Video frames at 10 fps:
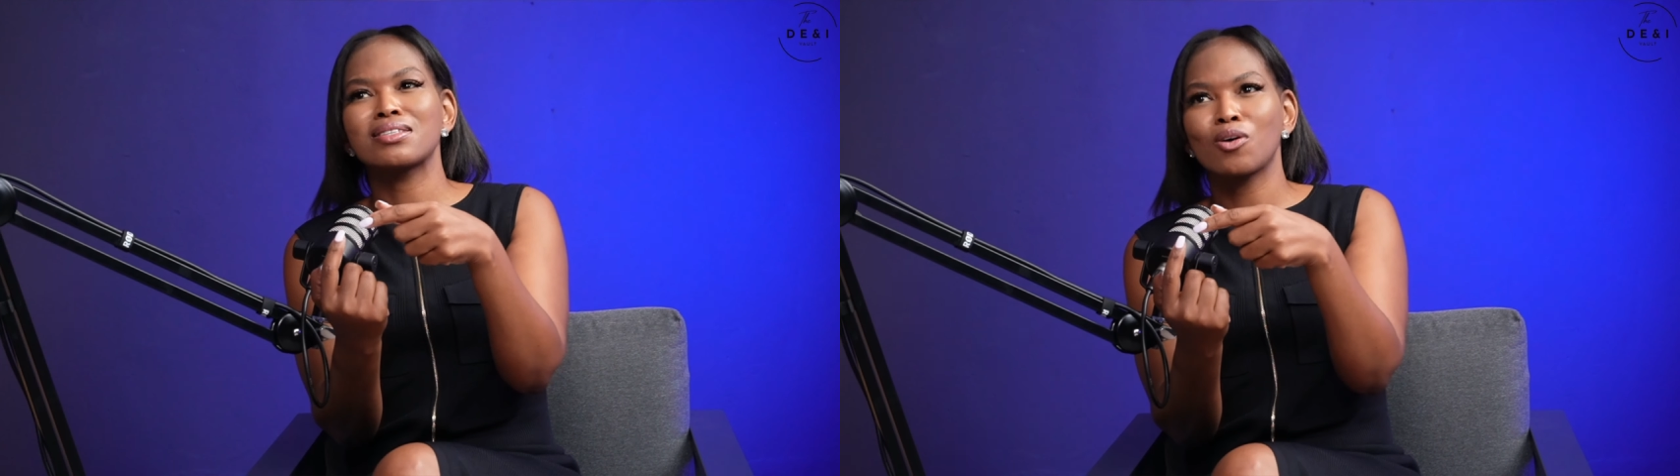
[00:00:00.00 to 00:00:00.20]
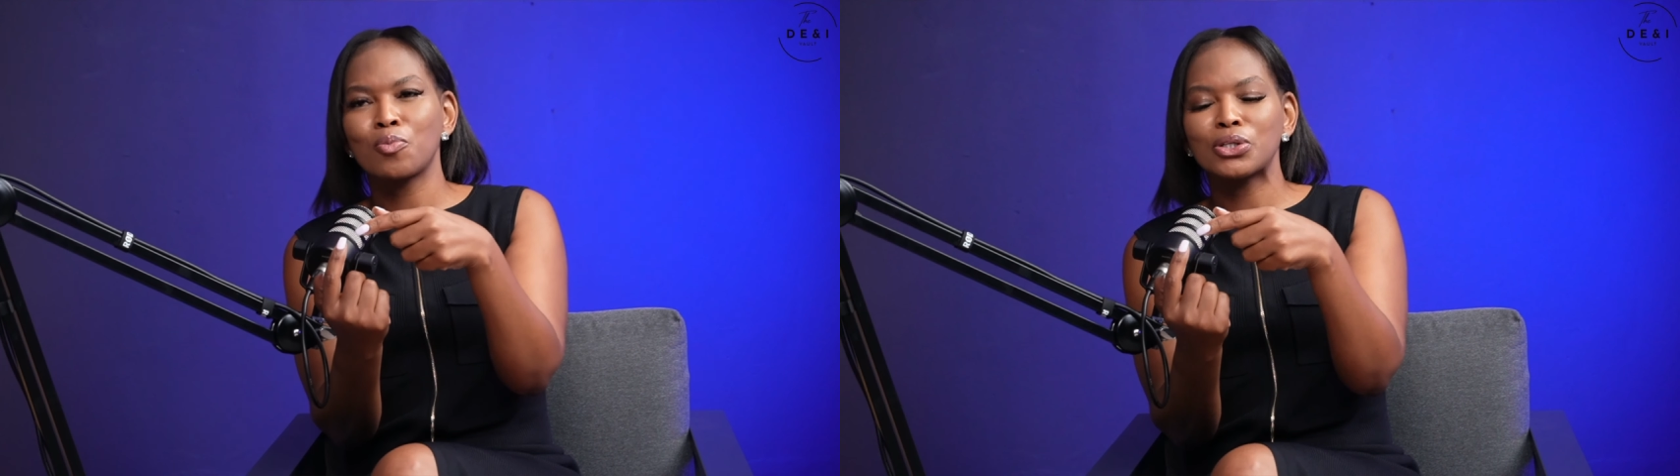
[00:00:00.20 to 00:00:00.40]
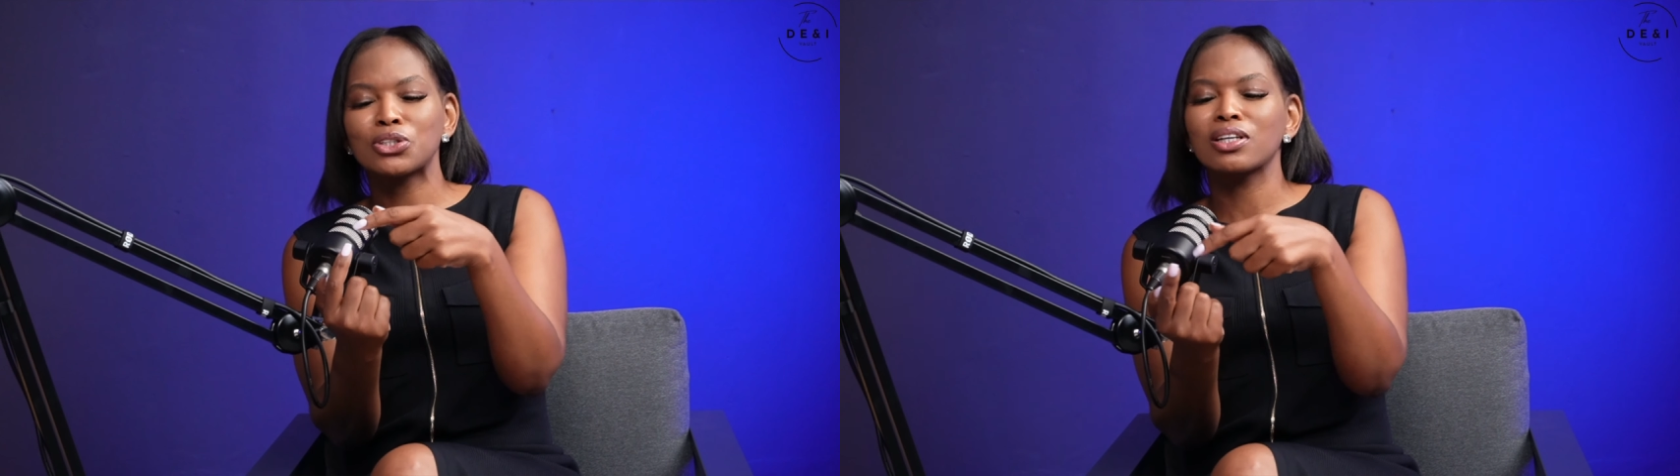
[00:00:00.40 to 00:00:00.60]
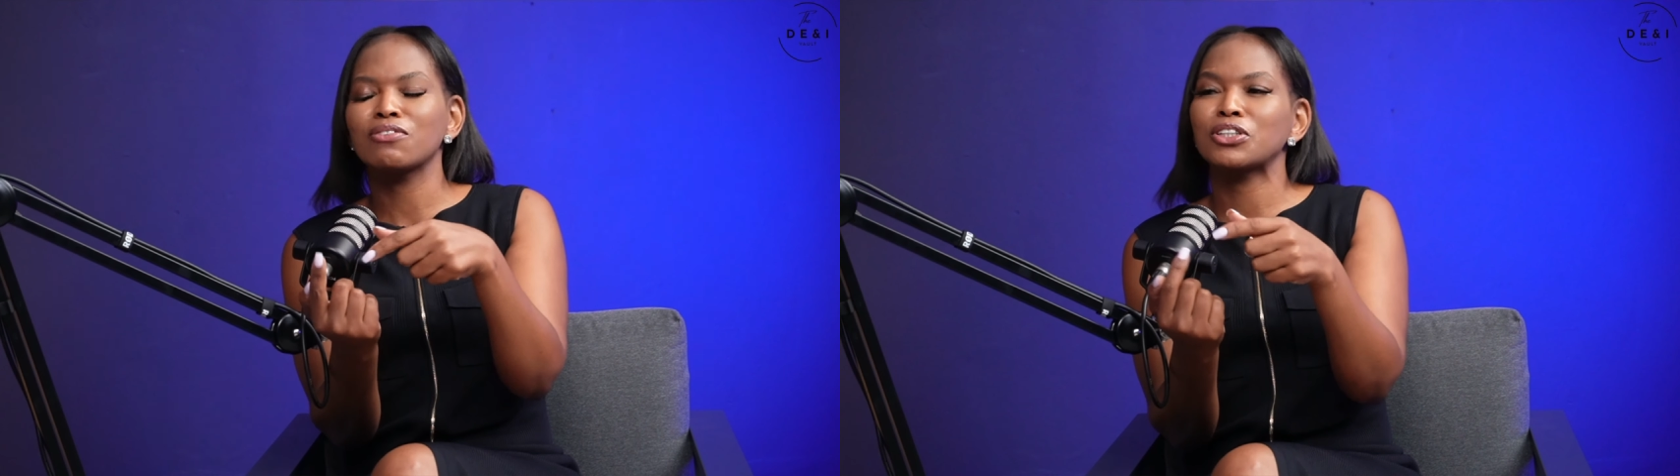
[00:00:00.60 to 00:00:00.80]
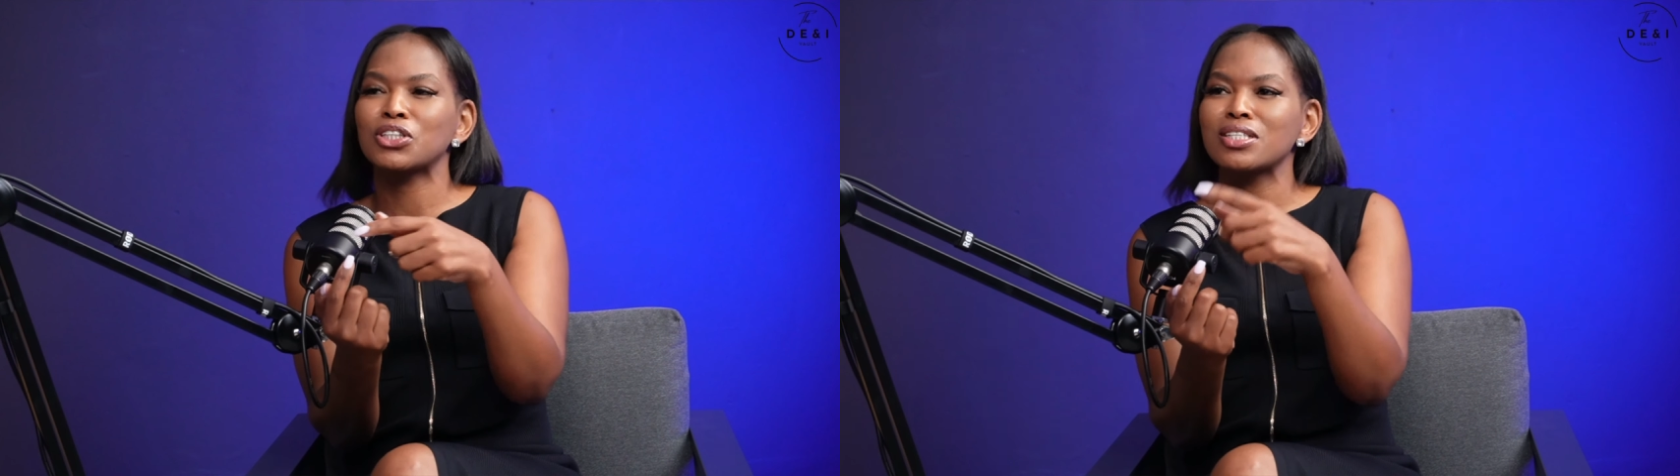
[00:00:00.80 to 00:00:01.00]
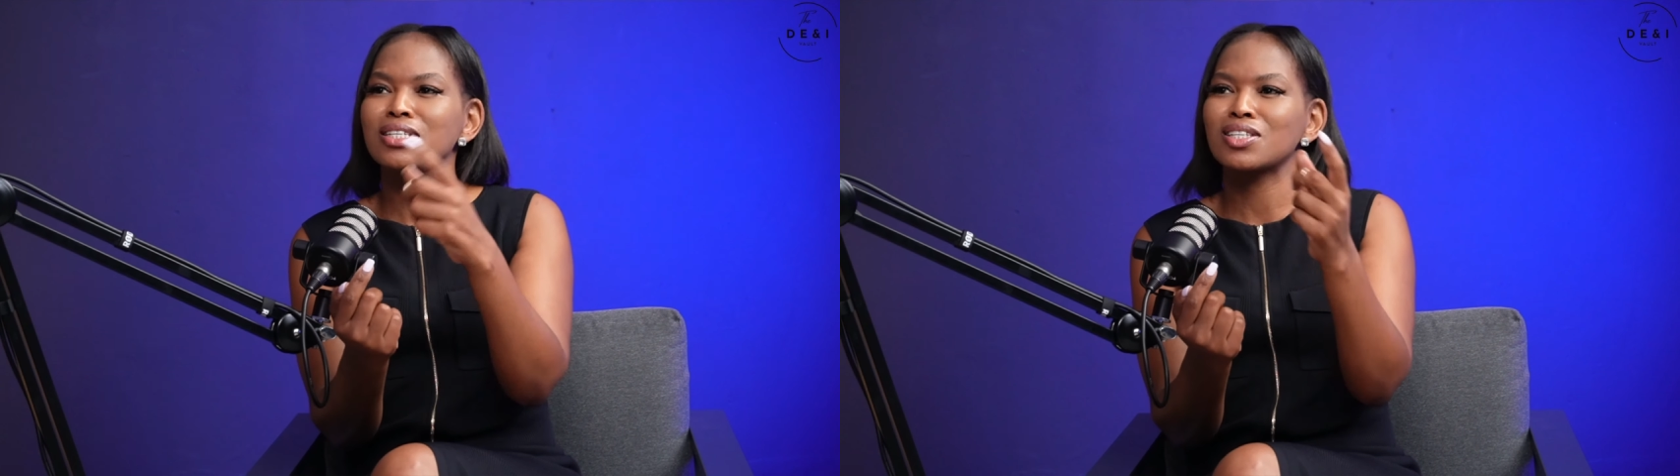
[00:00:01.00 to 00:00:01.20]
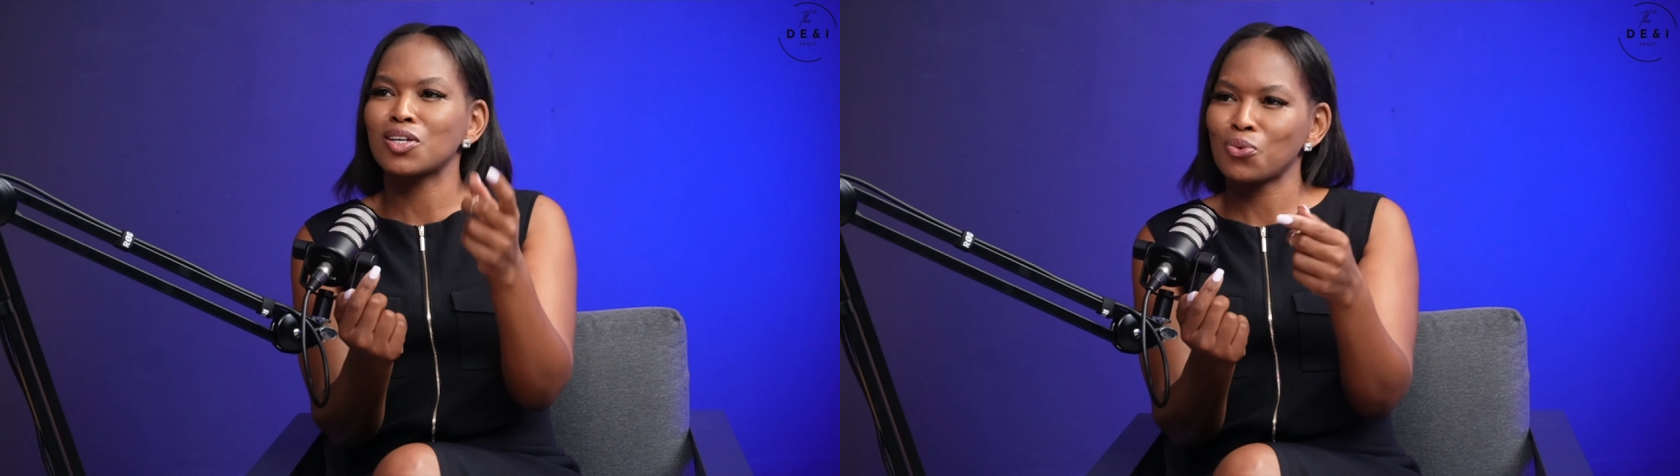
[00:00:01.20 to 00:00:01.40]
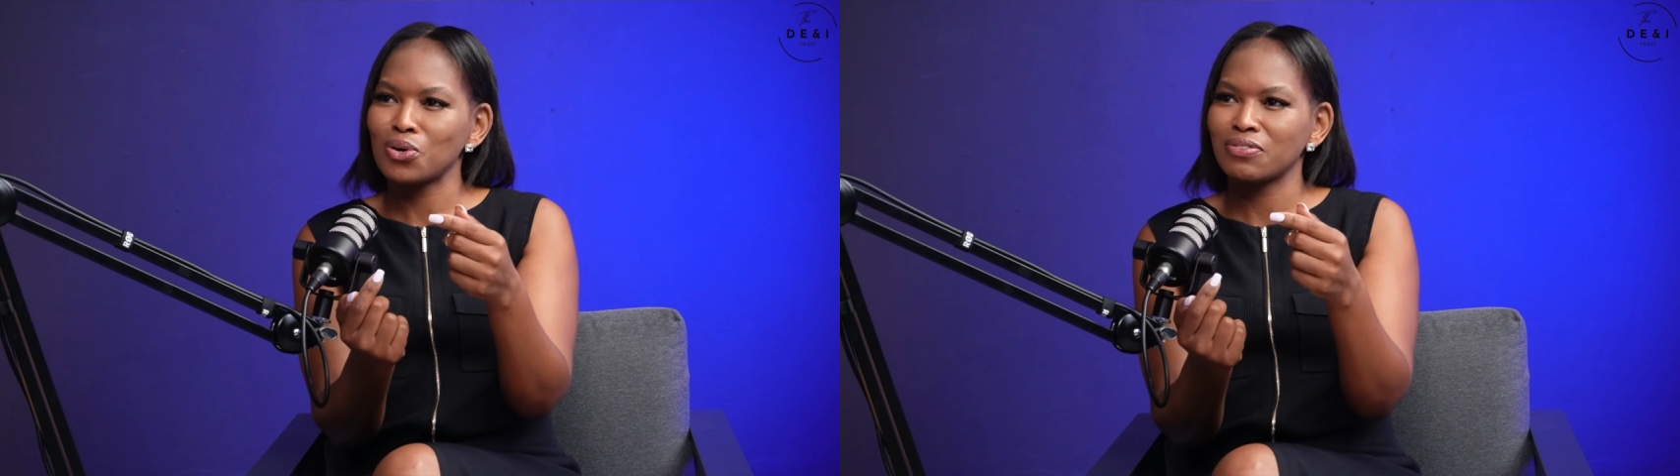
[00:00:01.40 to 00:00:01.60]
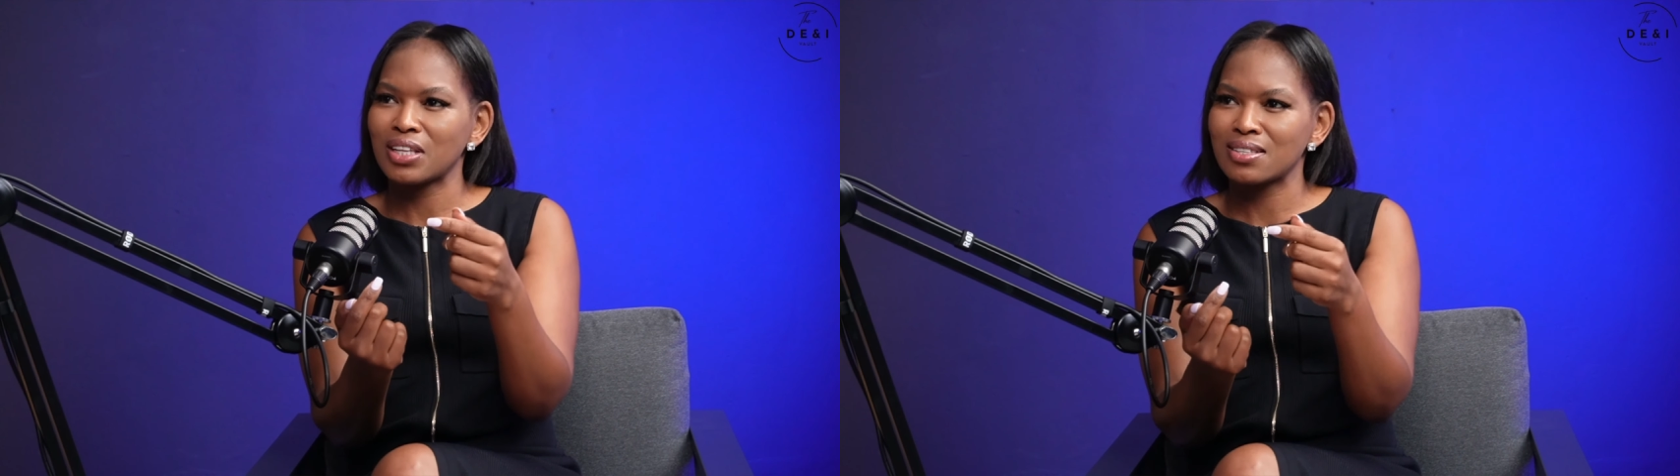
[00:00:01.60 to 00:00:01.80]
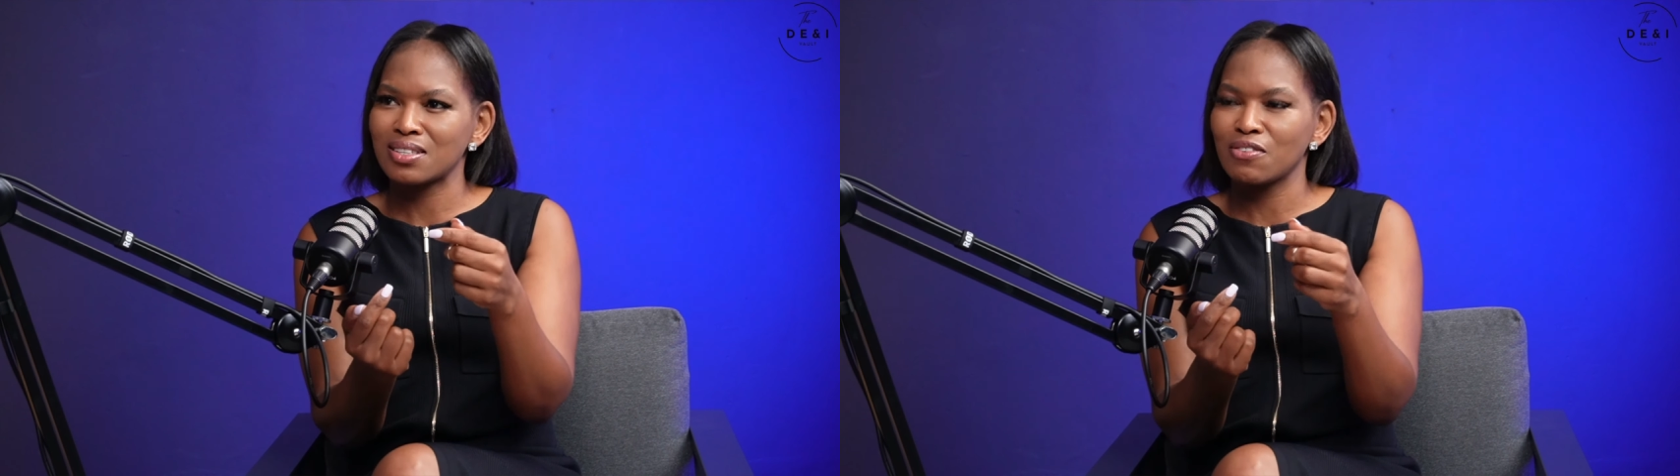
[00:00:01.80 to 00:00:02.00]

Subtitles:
operational efficiencies, and all of that stuff.